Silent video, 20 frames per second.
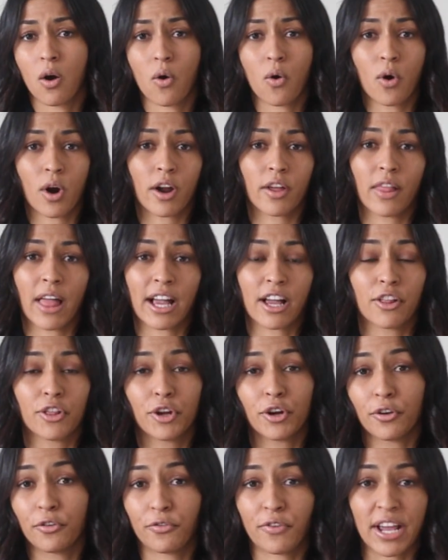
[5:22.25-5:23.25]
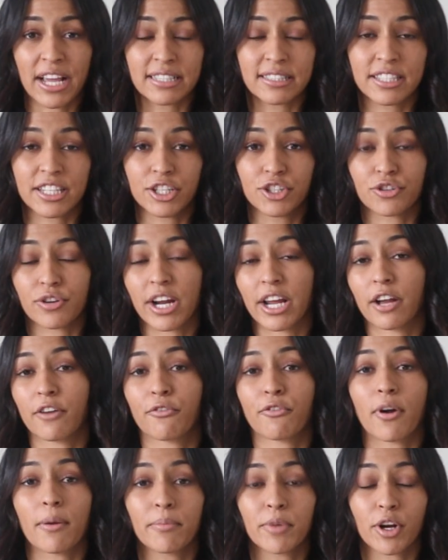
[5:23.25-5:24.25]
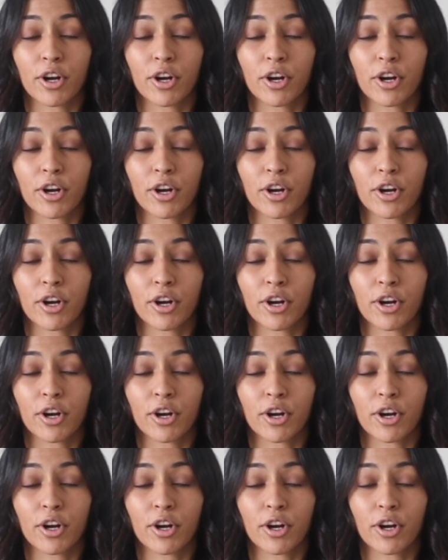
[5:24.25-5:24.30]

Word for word: or like a little fancy drink from